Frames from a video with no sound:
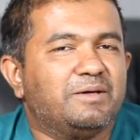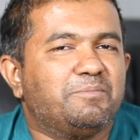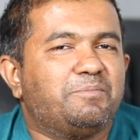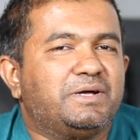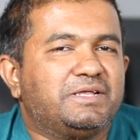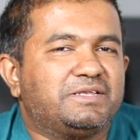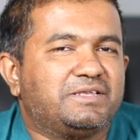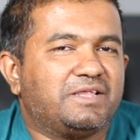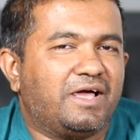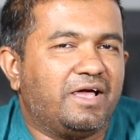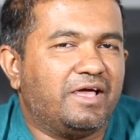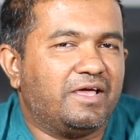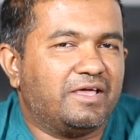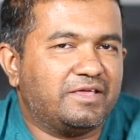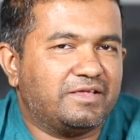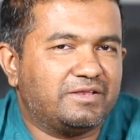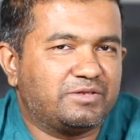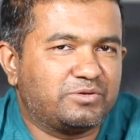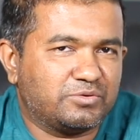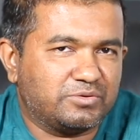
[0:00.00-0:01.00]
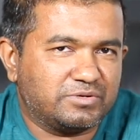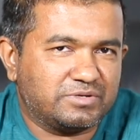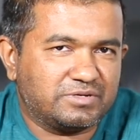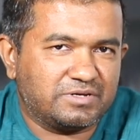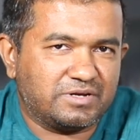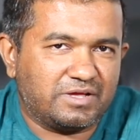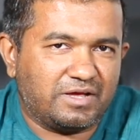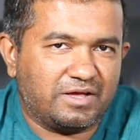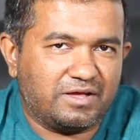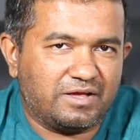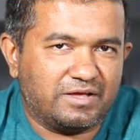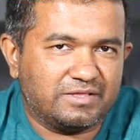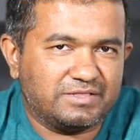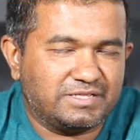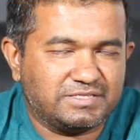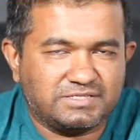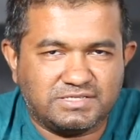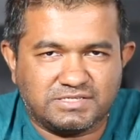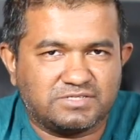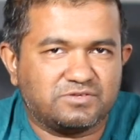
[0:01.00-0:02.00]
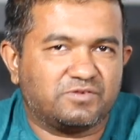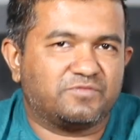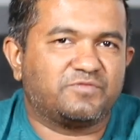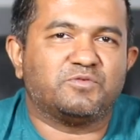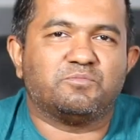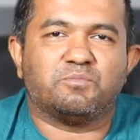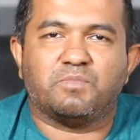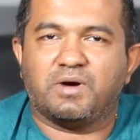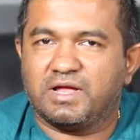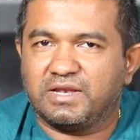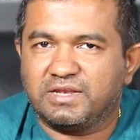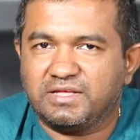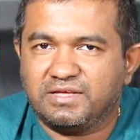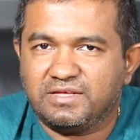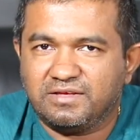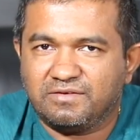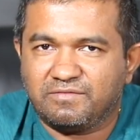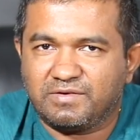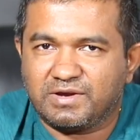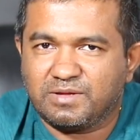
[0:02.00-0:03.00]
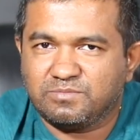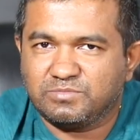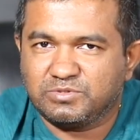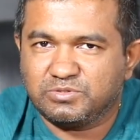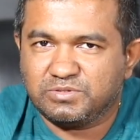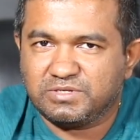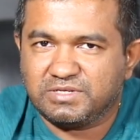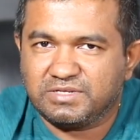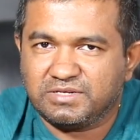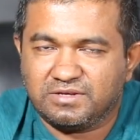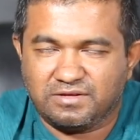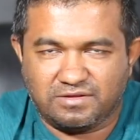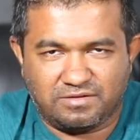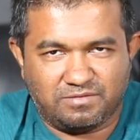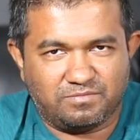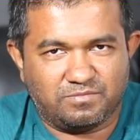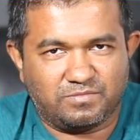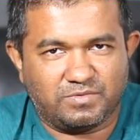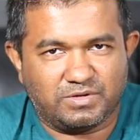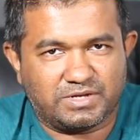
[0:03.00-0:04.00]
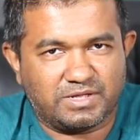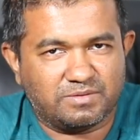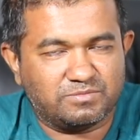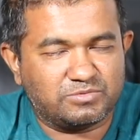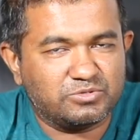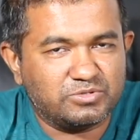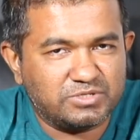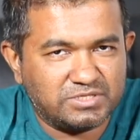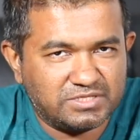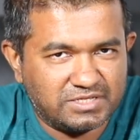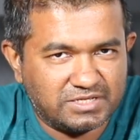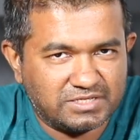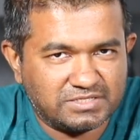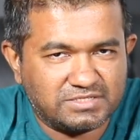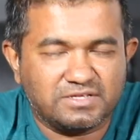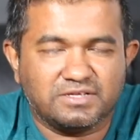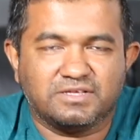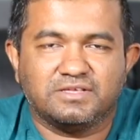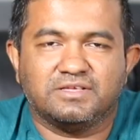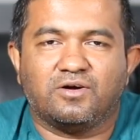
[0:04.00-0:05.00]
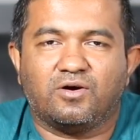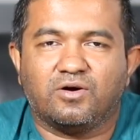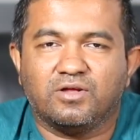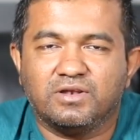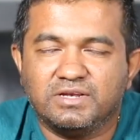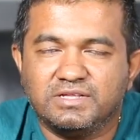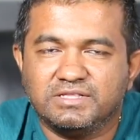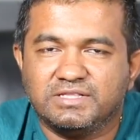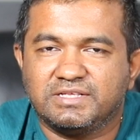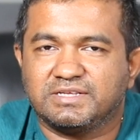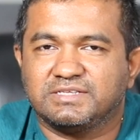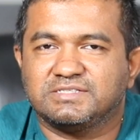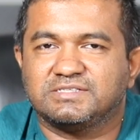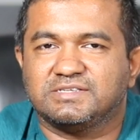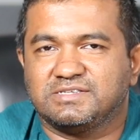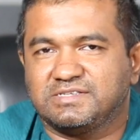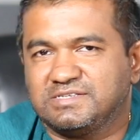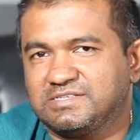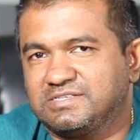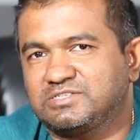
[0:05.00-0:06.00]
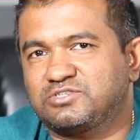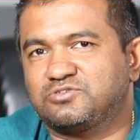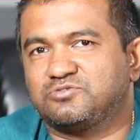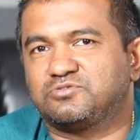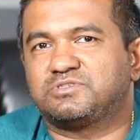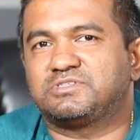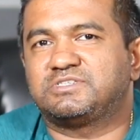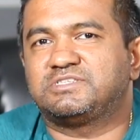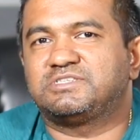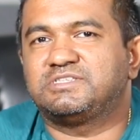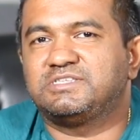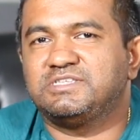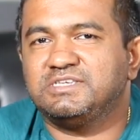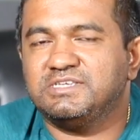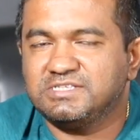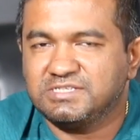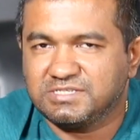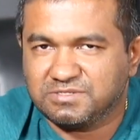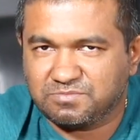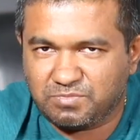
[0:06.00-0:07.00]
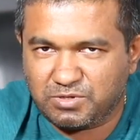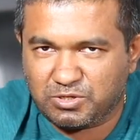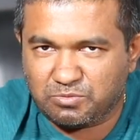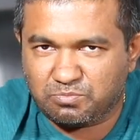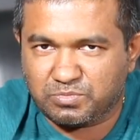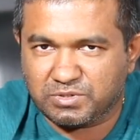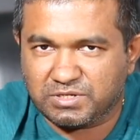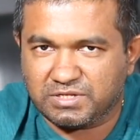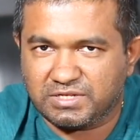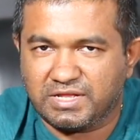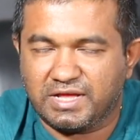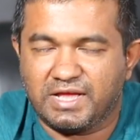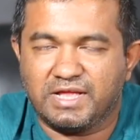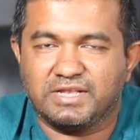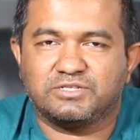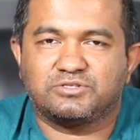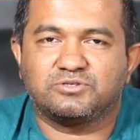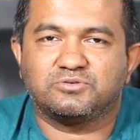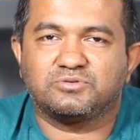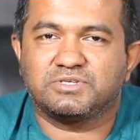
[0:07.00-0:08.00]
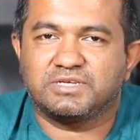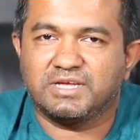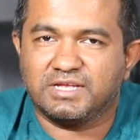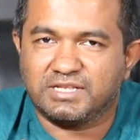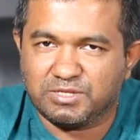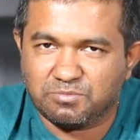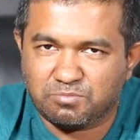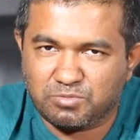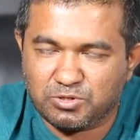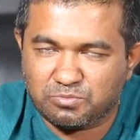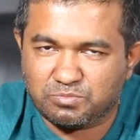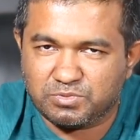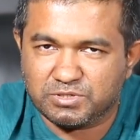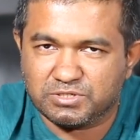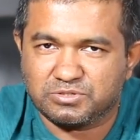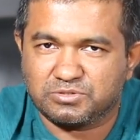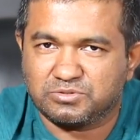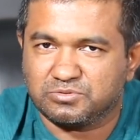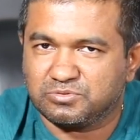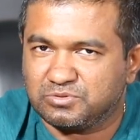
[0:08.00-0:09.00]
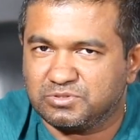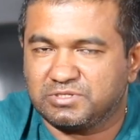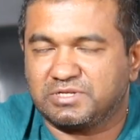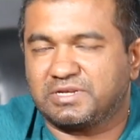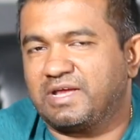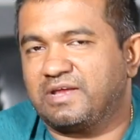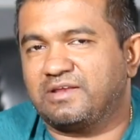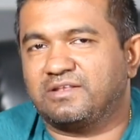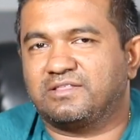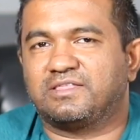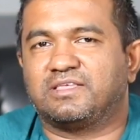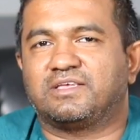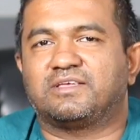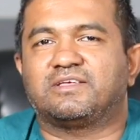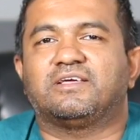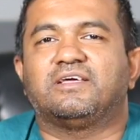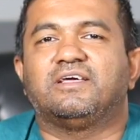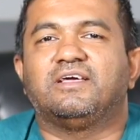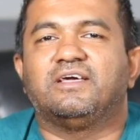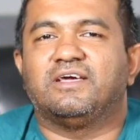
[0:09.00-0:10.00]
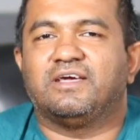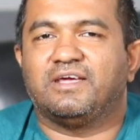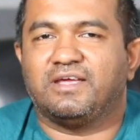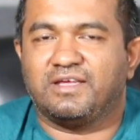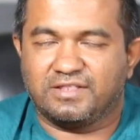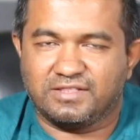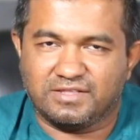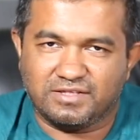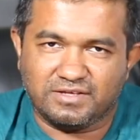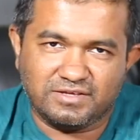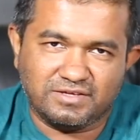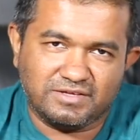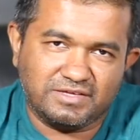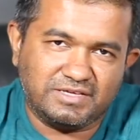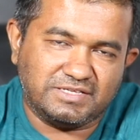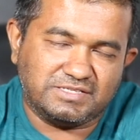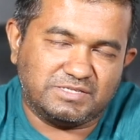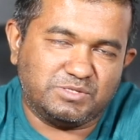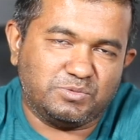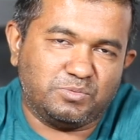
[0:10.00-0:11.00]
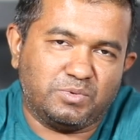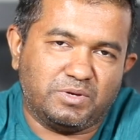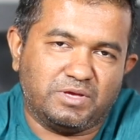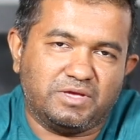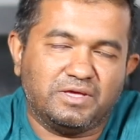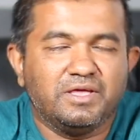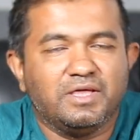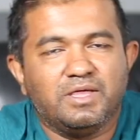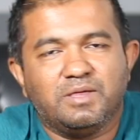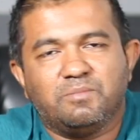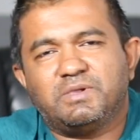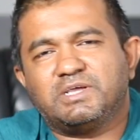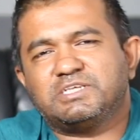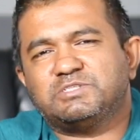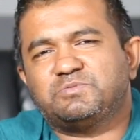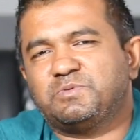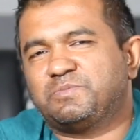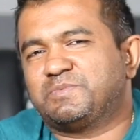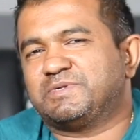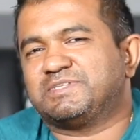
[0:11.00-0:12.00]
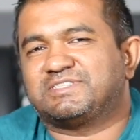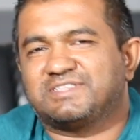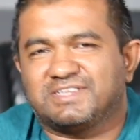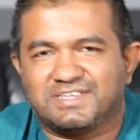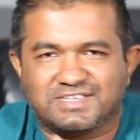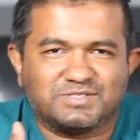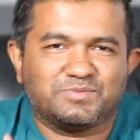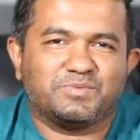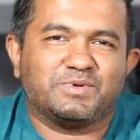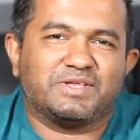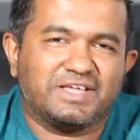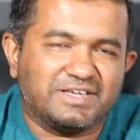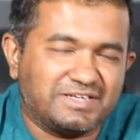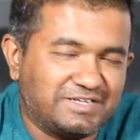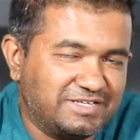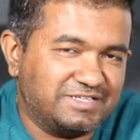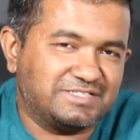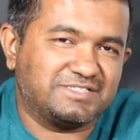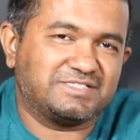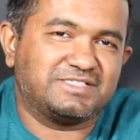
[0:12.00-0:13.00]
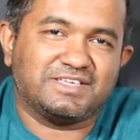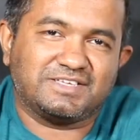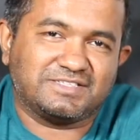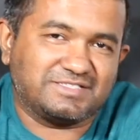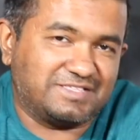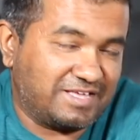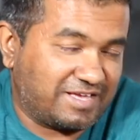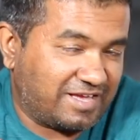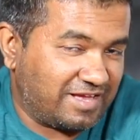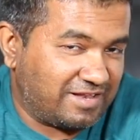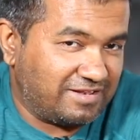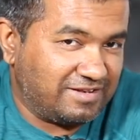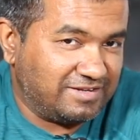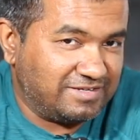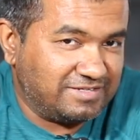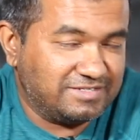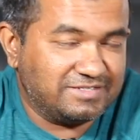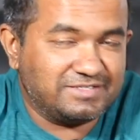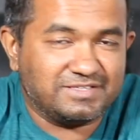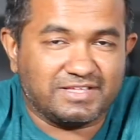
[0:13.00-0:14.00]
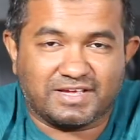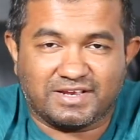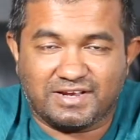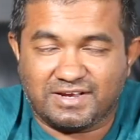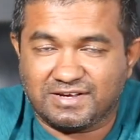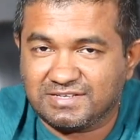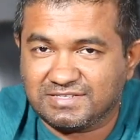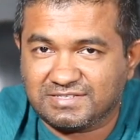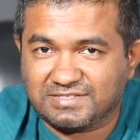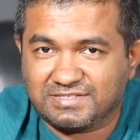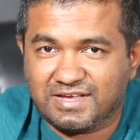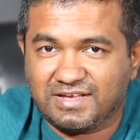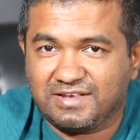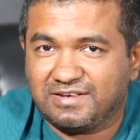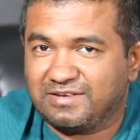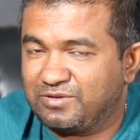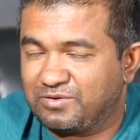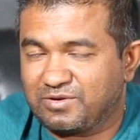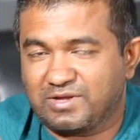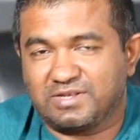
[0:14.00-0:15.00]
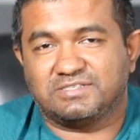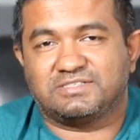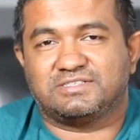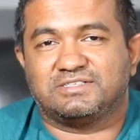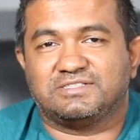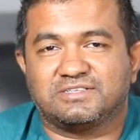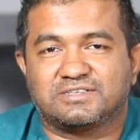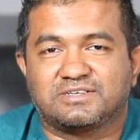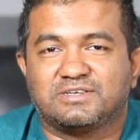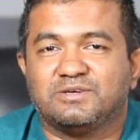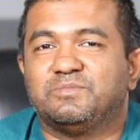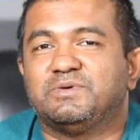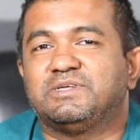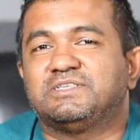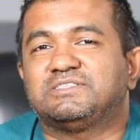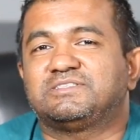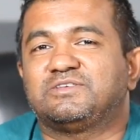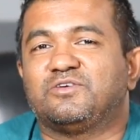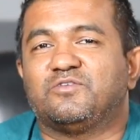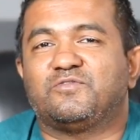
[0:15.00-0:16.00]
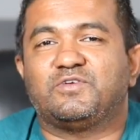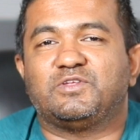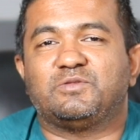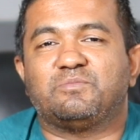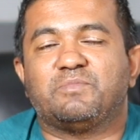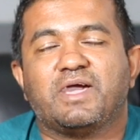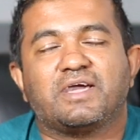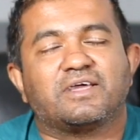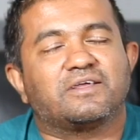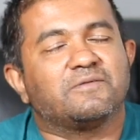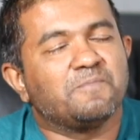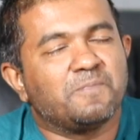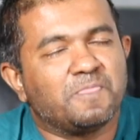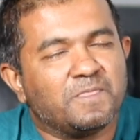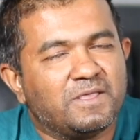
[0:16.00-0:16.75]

But I don't, this is not for money what I'm doing, but I'm doing this only the reason is to teach people and to get the people to know the right thing in the easy way. Because people say when I teach things, they can learn, they can understand, you can see the comments, your feedback.